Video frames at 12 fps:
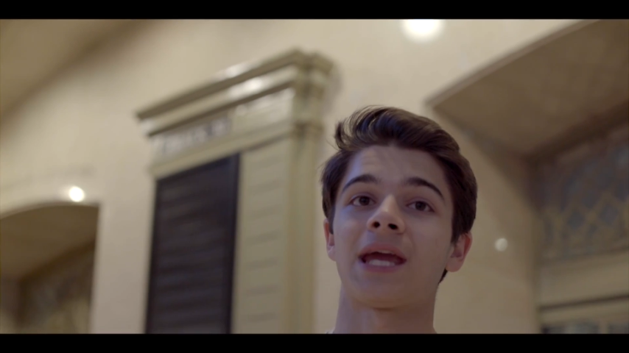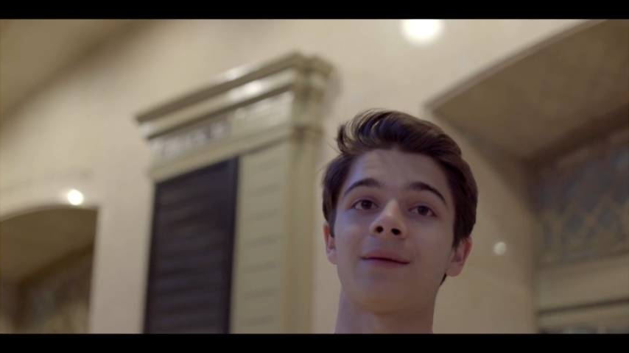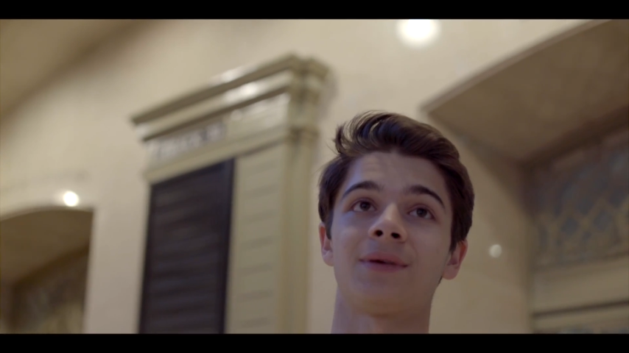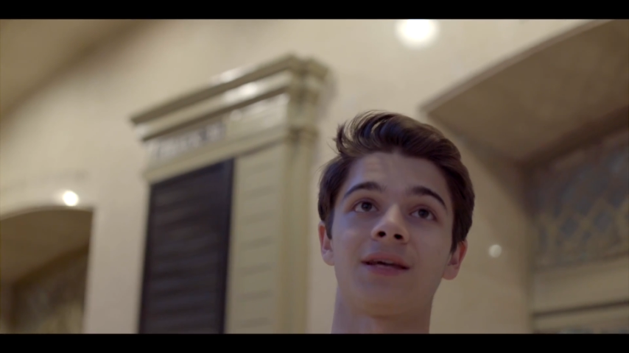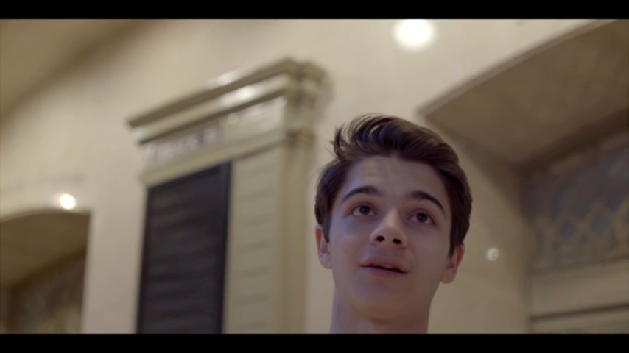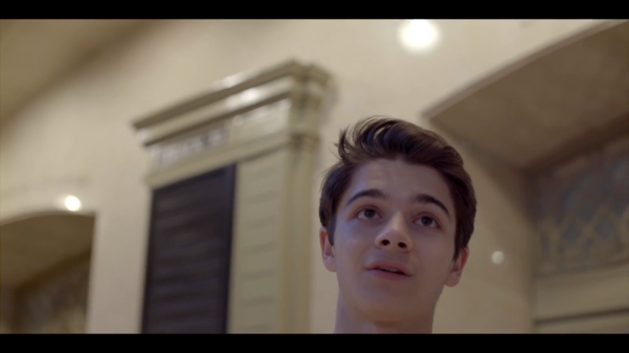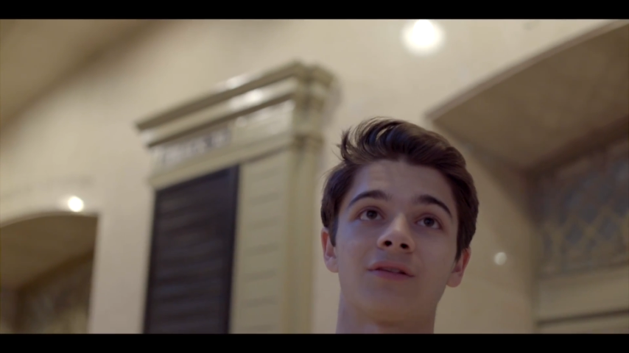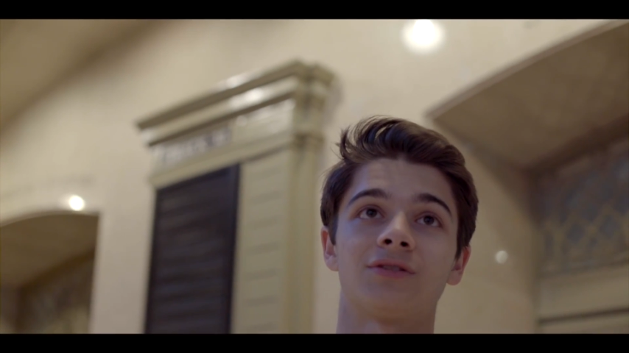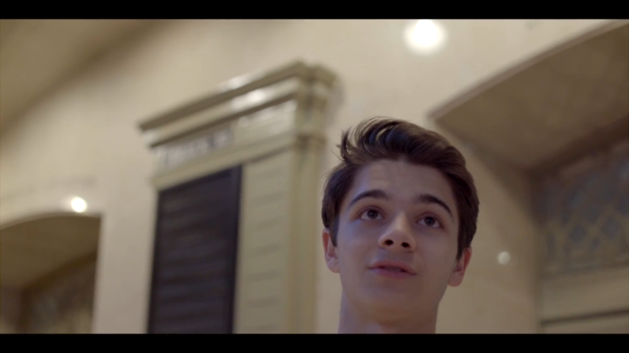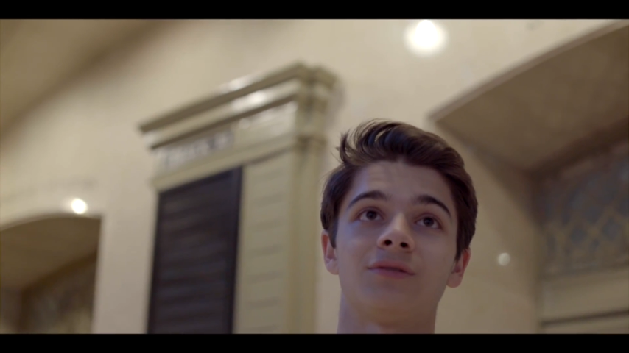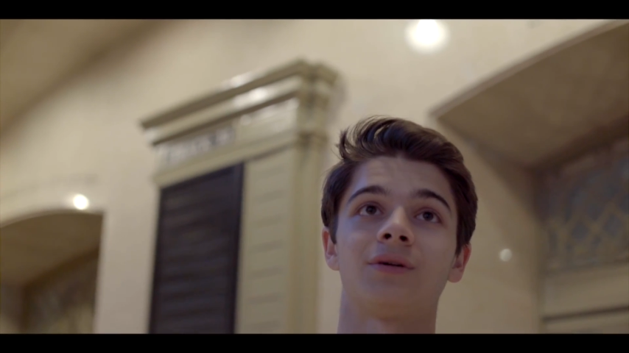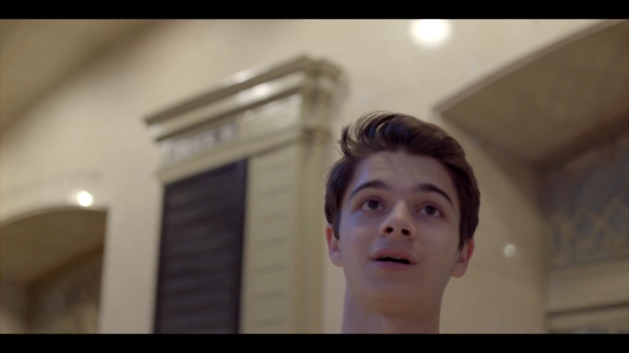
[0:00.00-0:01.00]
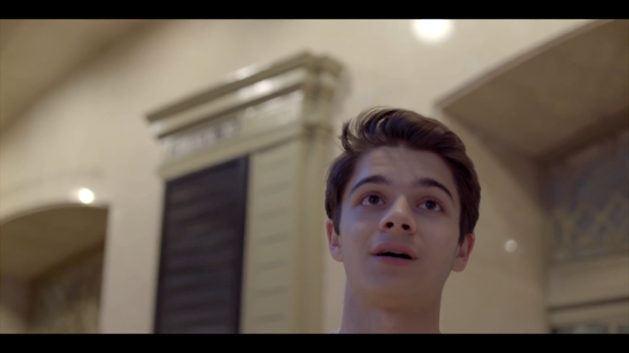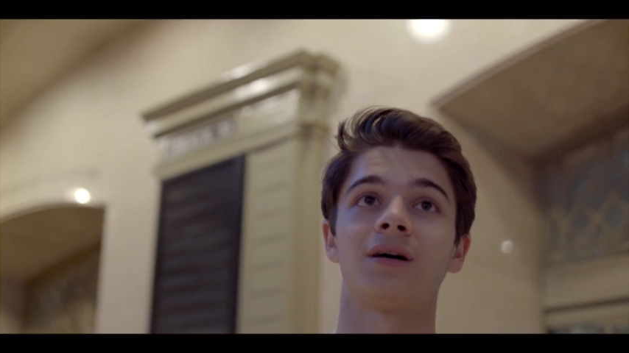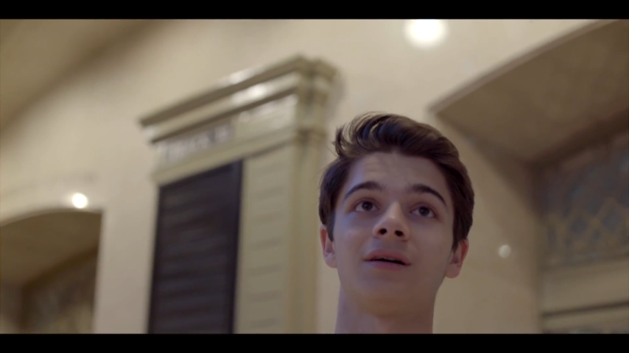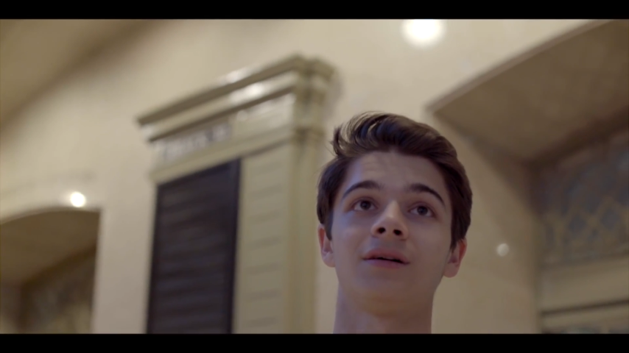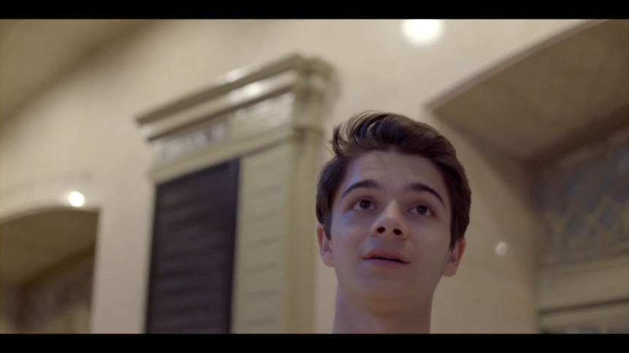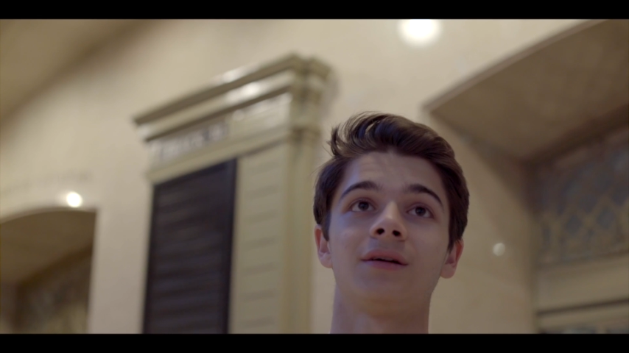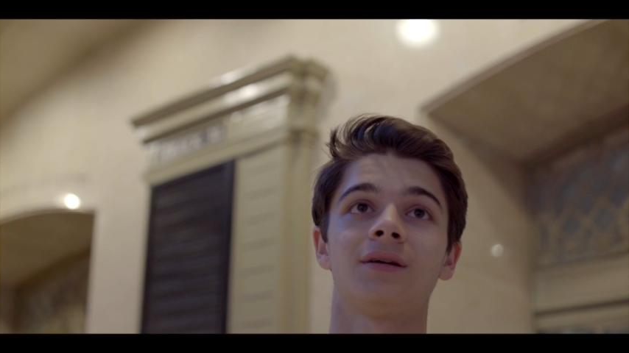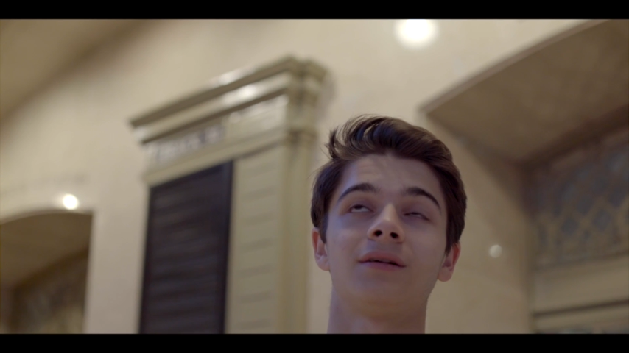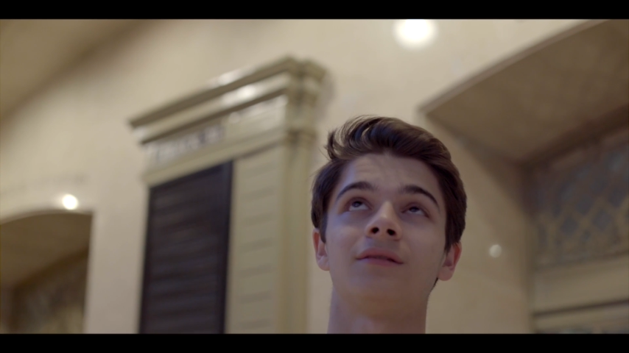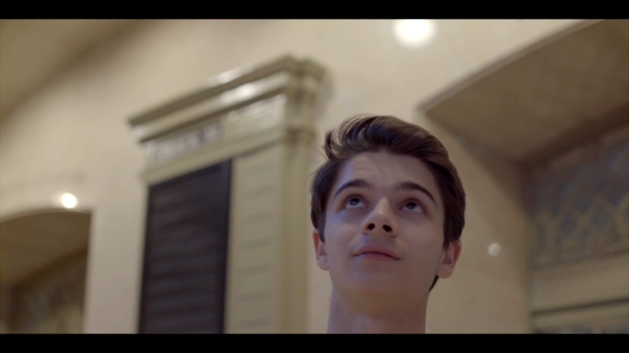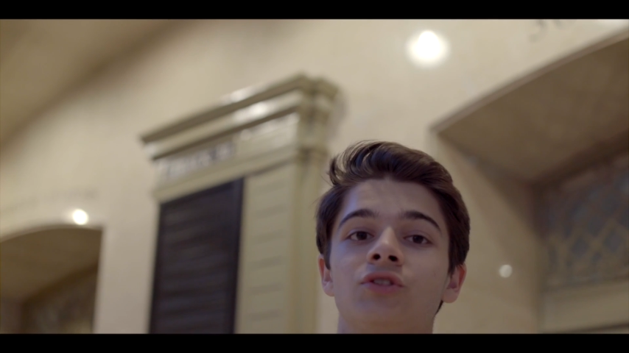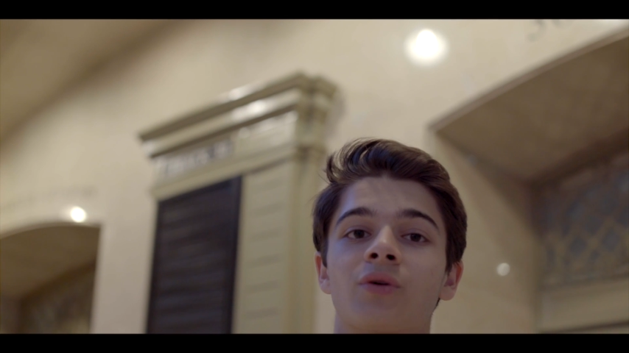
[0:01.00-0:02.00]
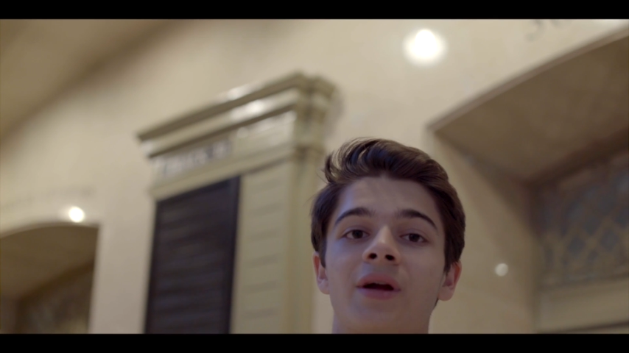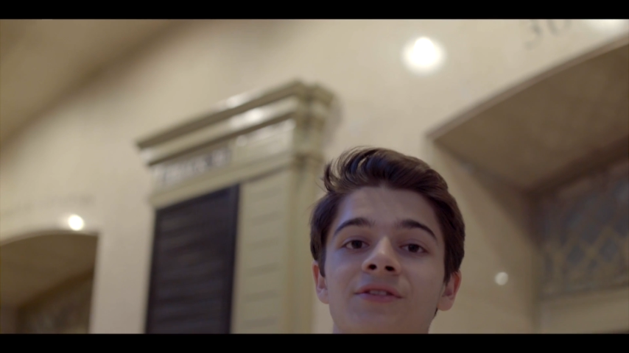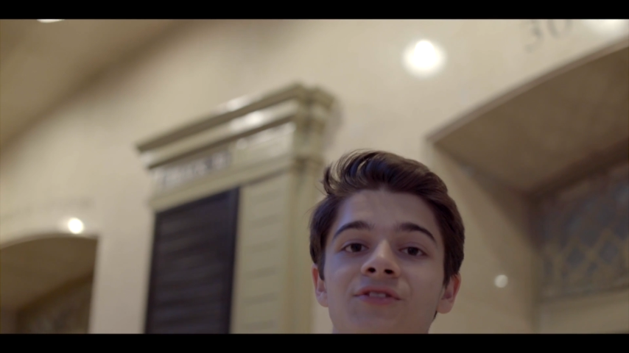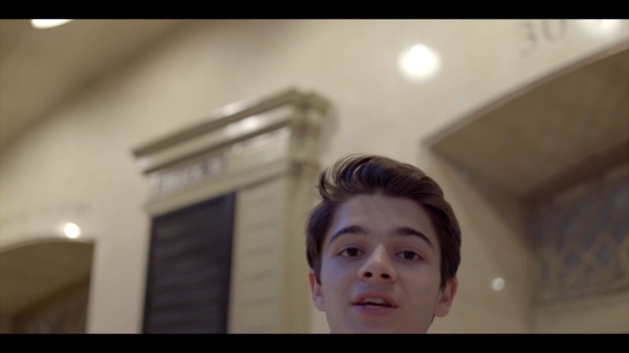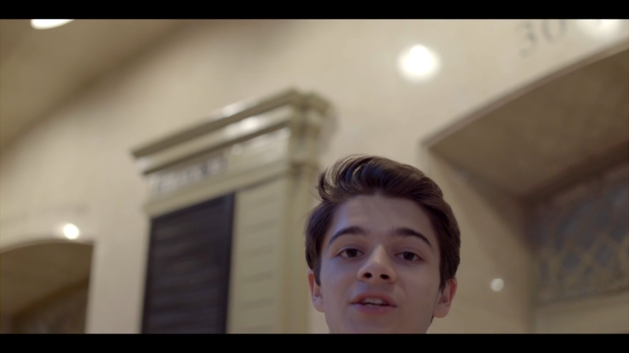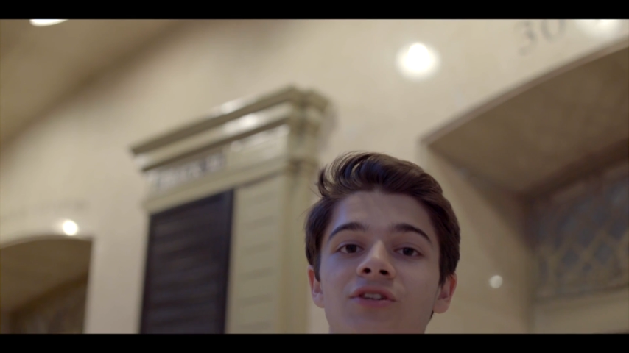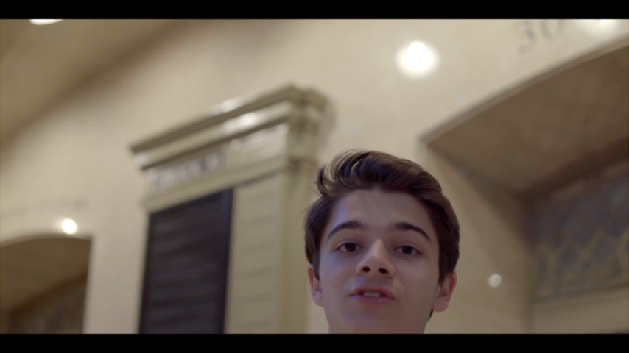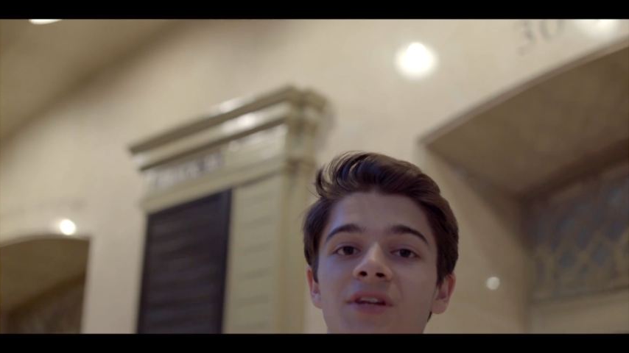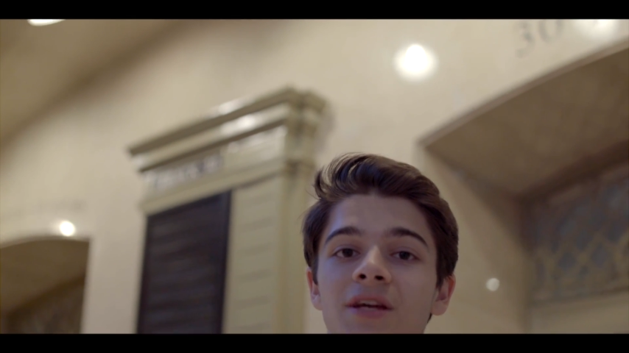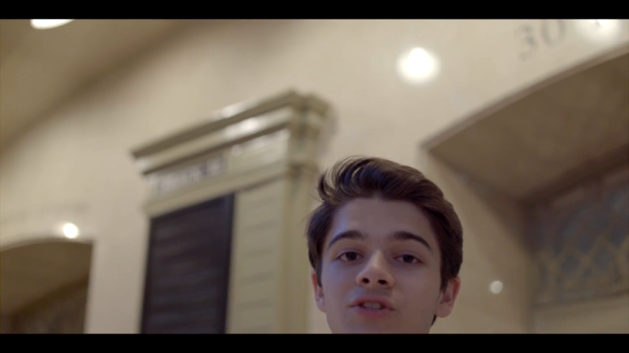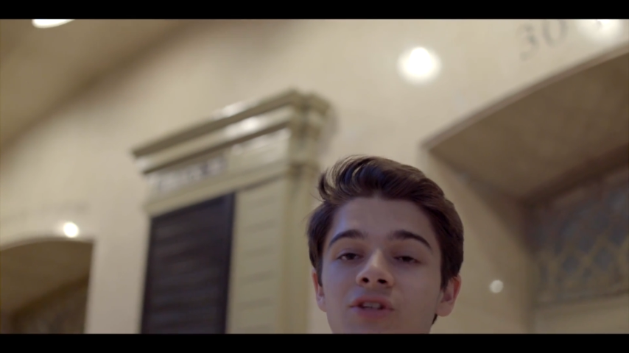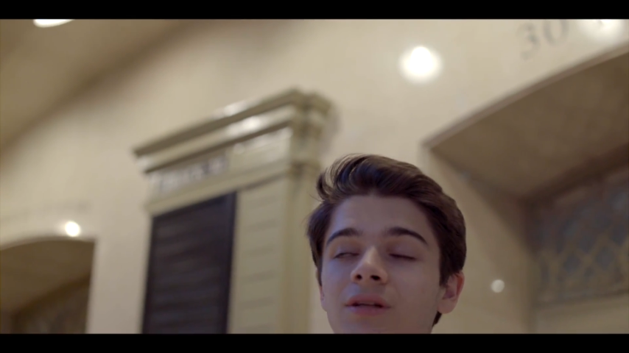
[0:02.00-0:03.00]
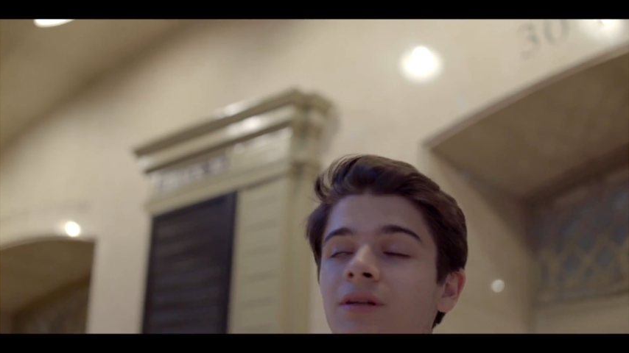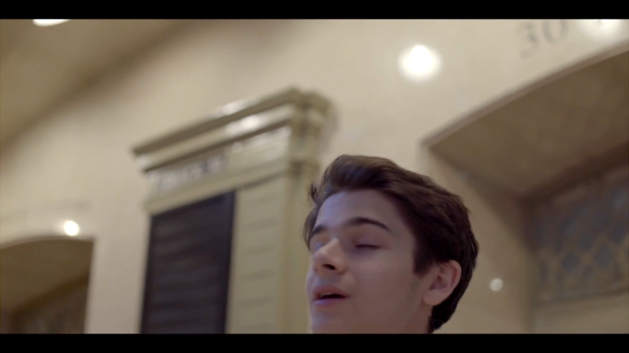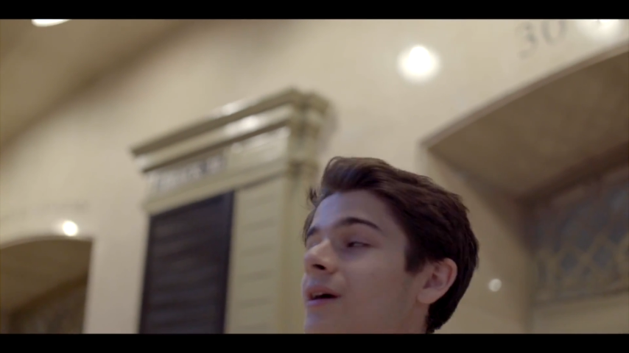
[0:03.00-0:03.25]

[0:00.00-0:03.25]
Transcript: Came here to uh, train station station,